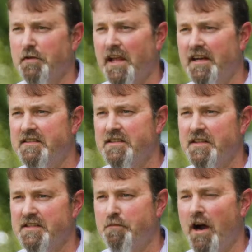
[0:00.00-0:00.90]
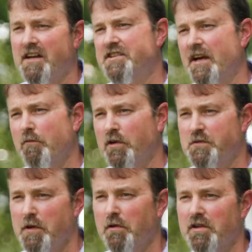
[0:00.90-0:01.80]
related to this project,
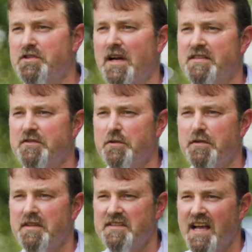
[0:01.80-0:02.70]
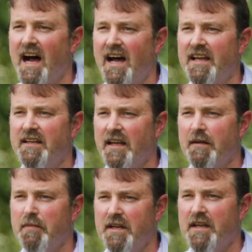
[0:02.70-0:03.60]
which we will address through the design
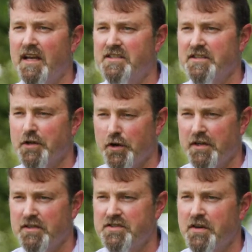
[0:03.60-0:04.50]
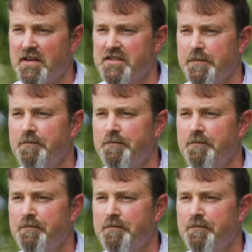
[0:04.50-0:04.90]
and mitigation during construction.